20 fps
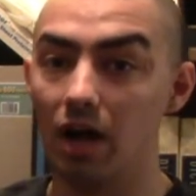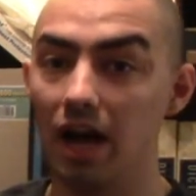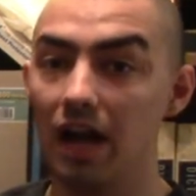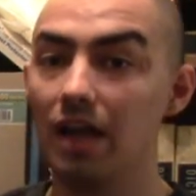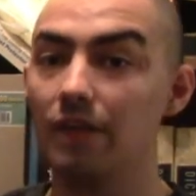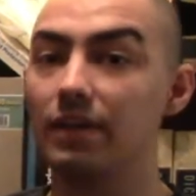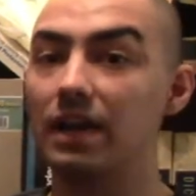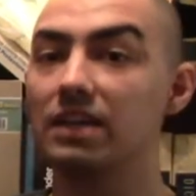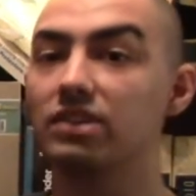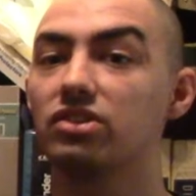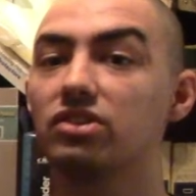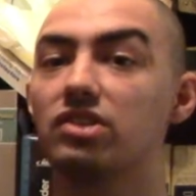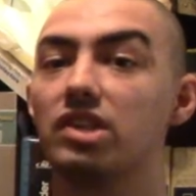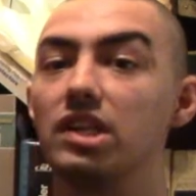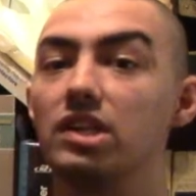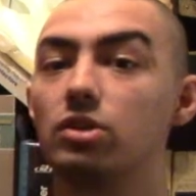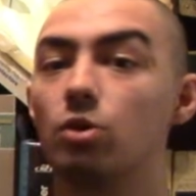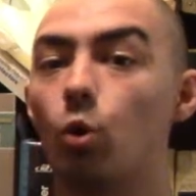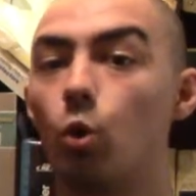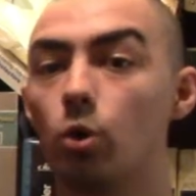I have actually
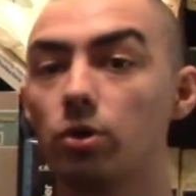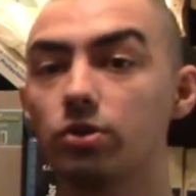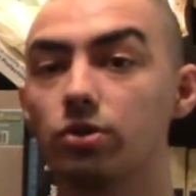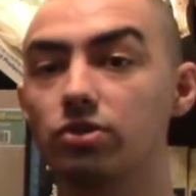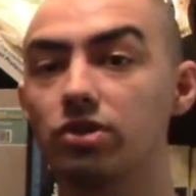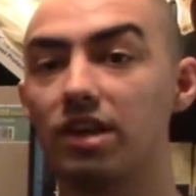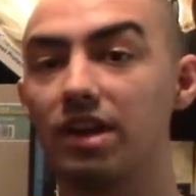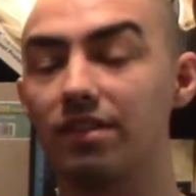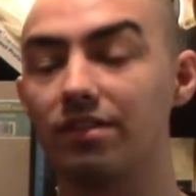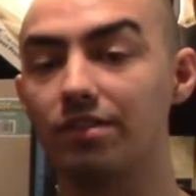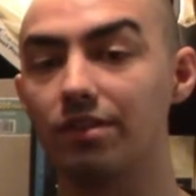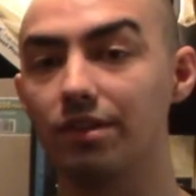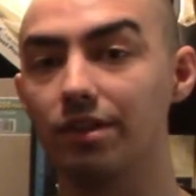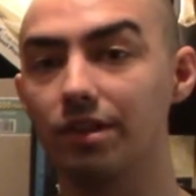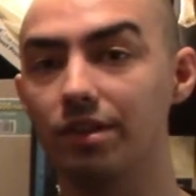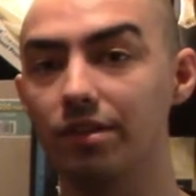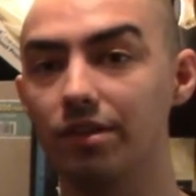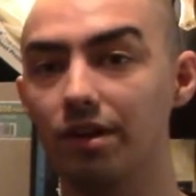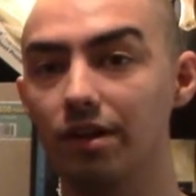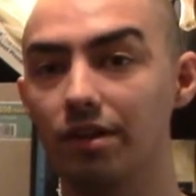seen torture tests on
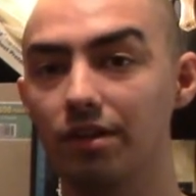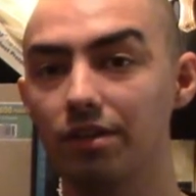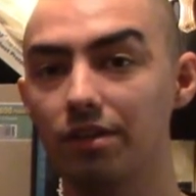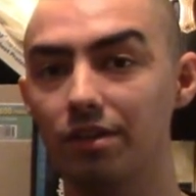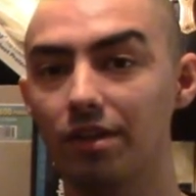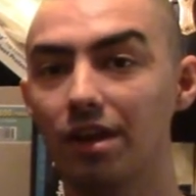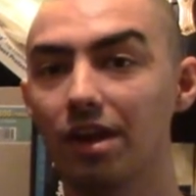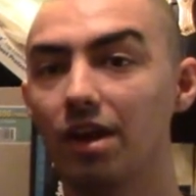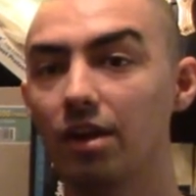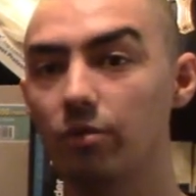these guns,